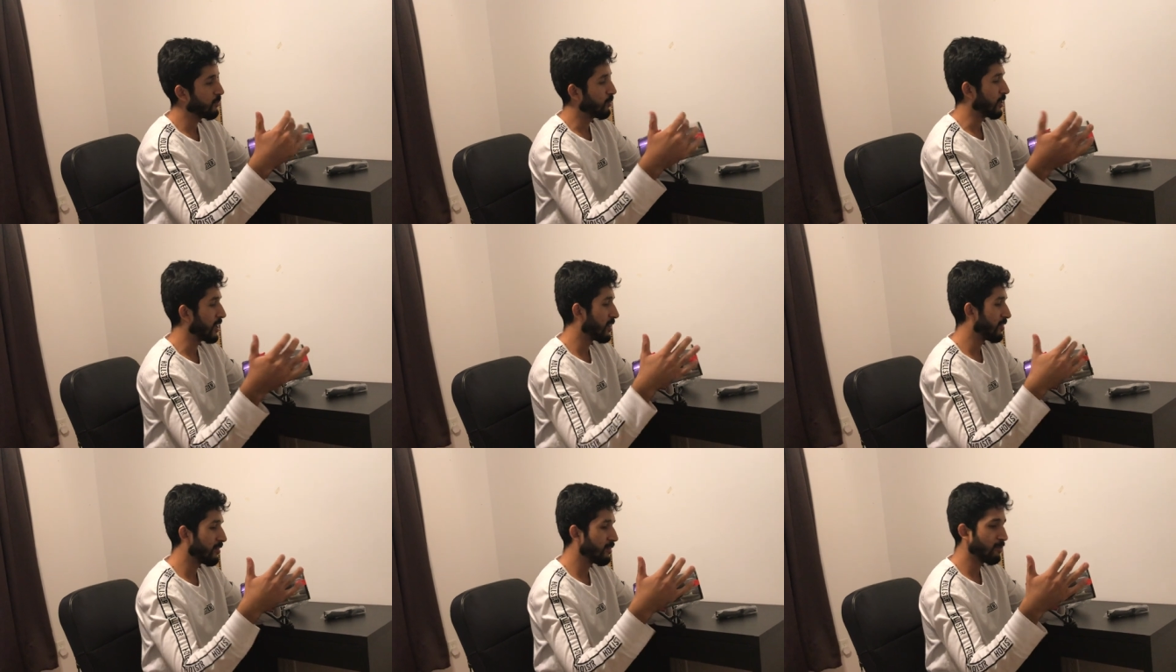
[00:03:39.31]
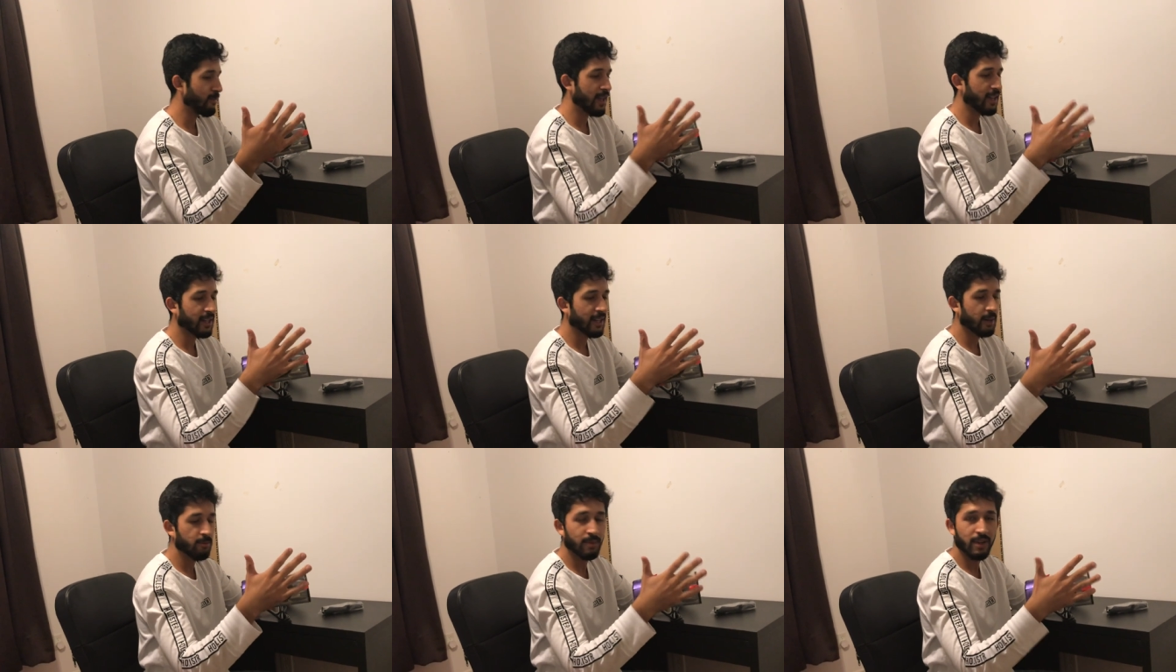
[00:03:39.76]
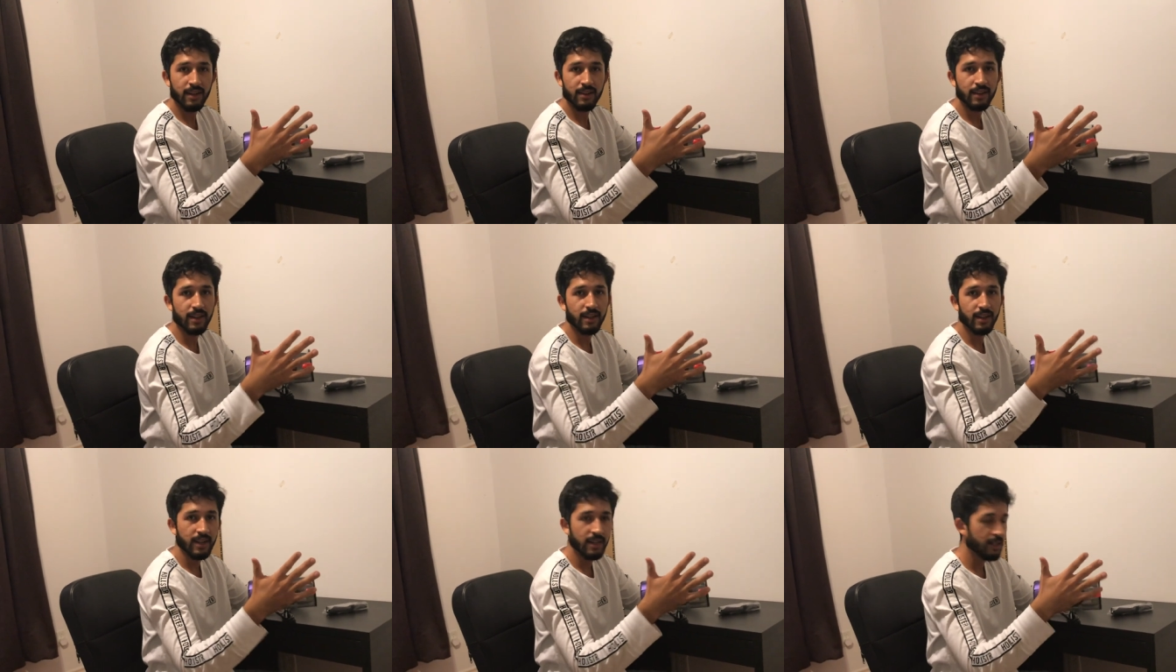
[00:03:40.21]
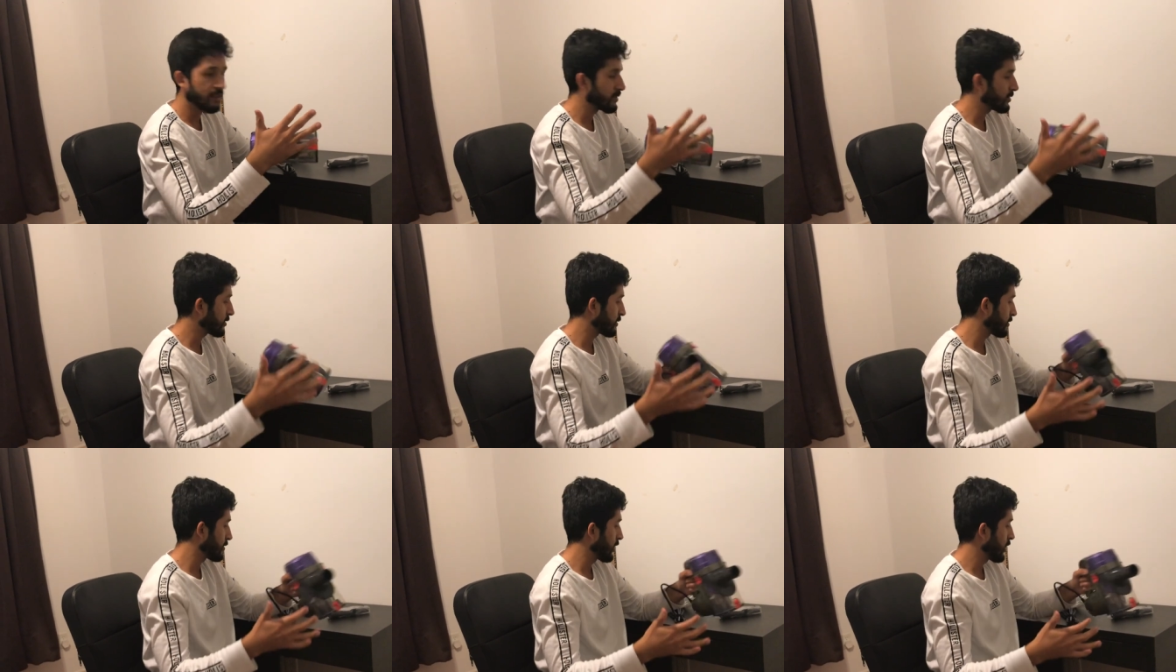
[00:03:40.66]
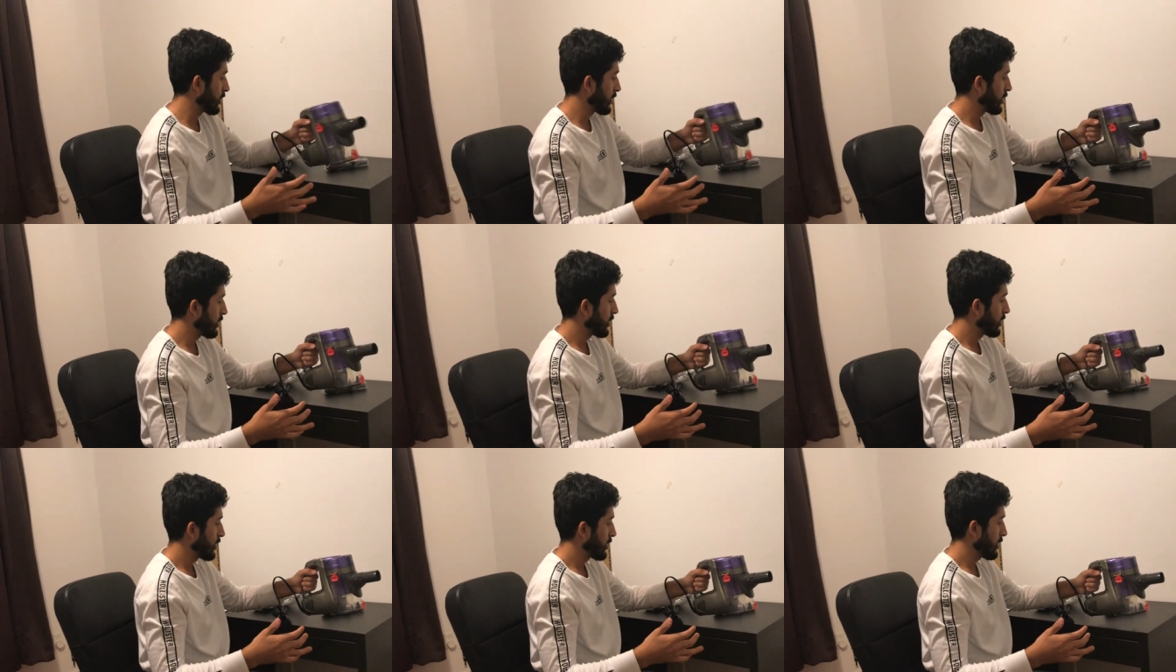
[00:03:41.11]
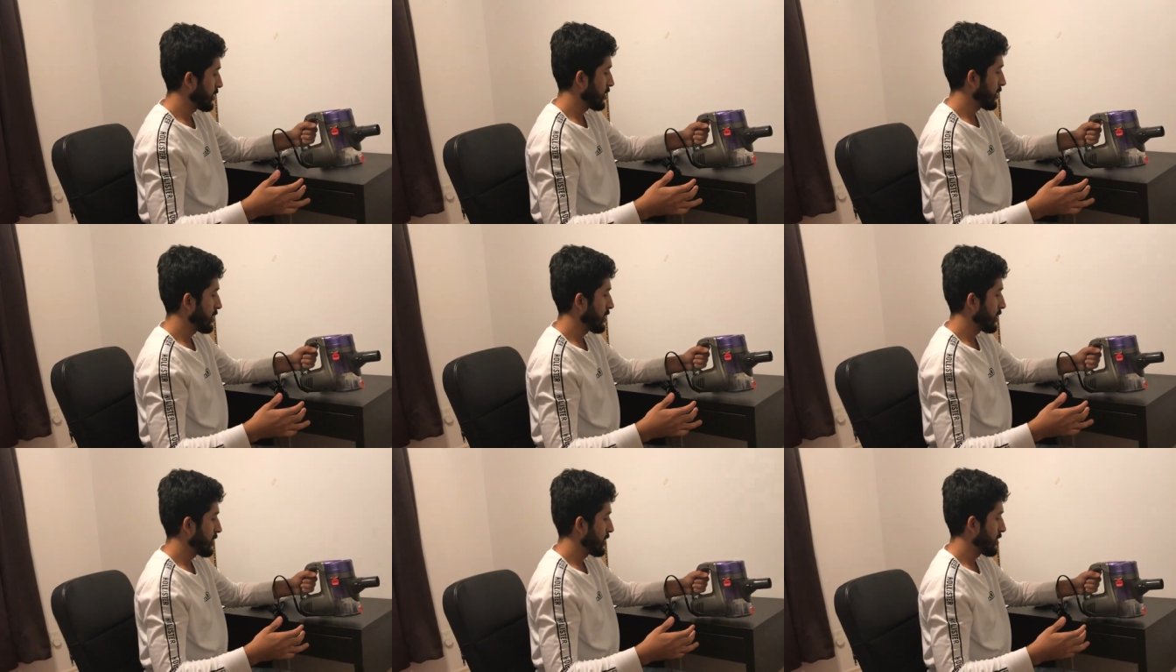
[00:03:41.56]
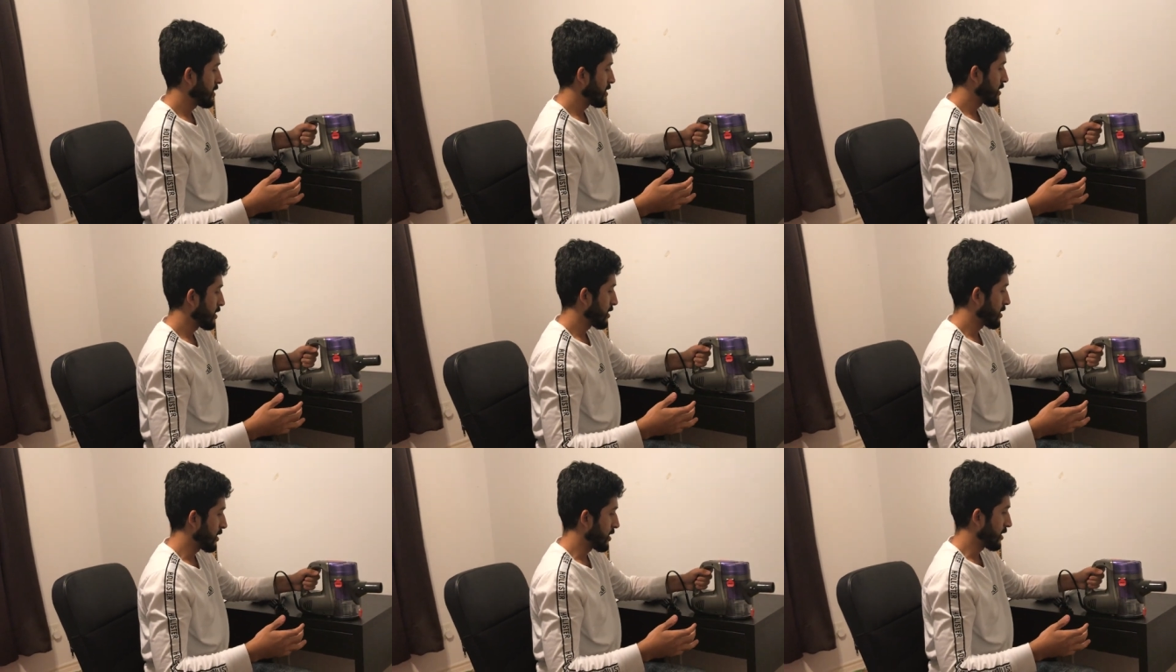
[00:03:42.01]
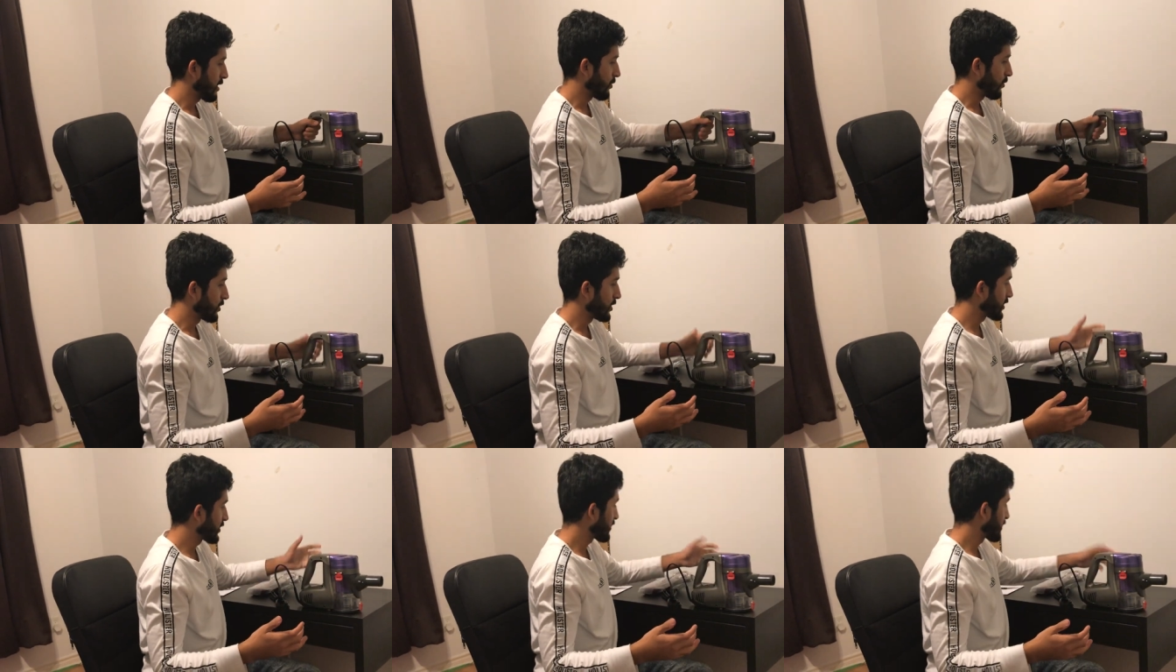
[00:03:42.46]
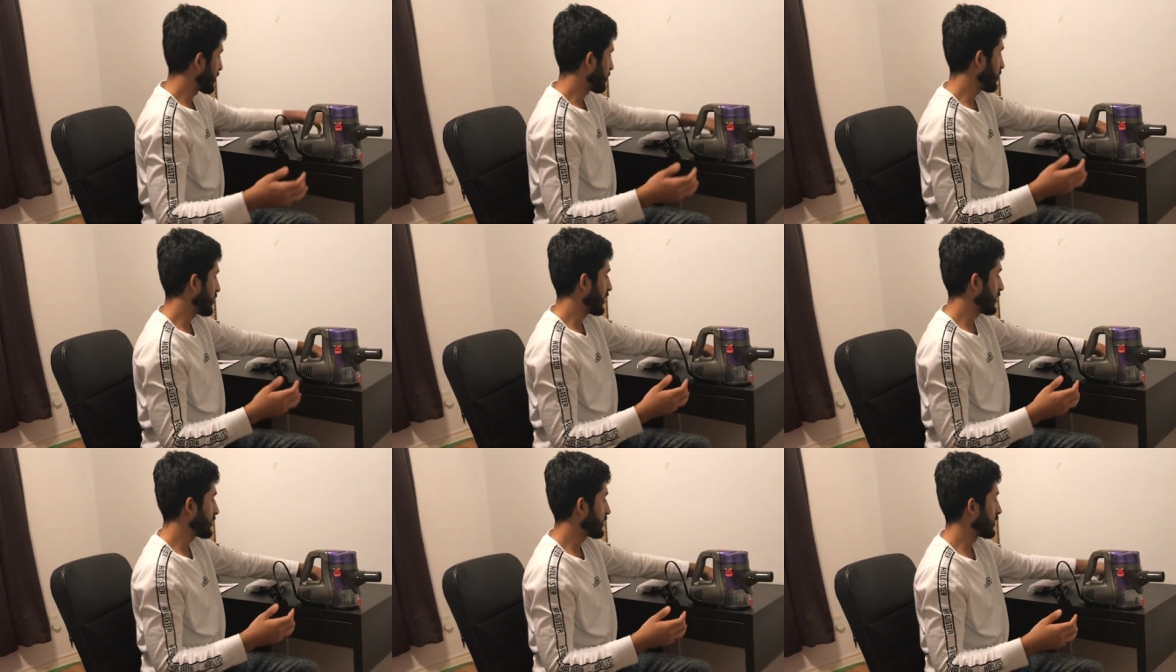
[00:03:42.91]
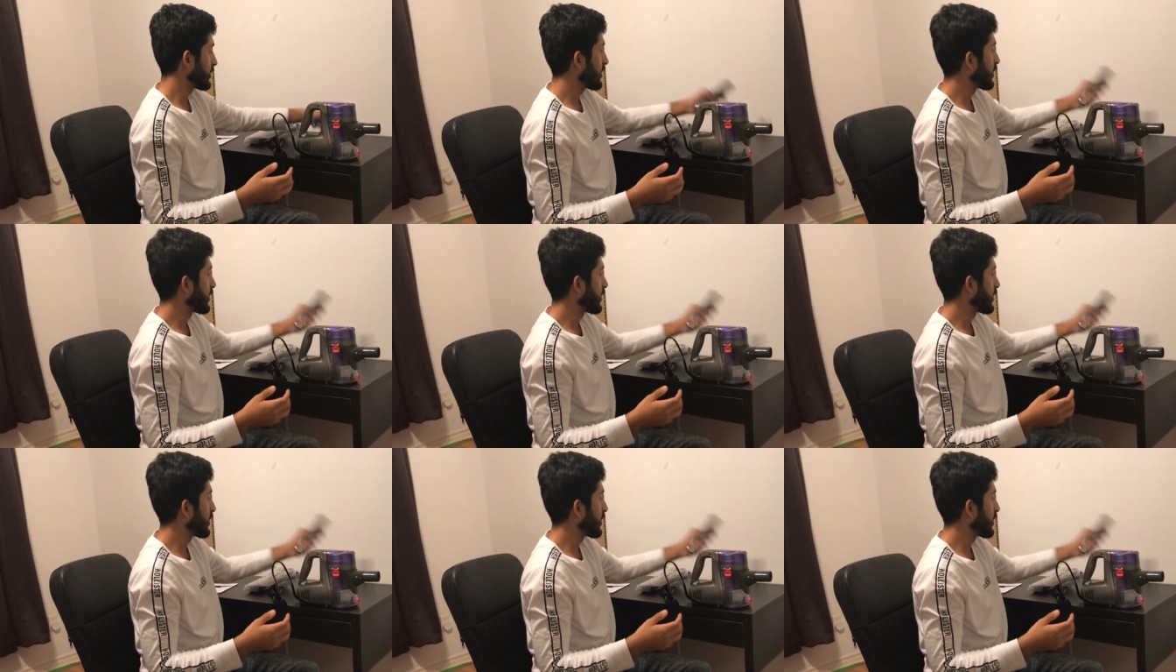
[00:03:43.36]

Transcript: whatever may come out of your house. And we're just gonna place it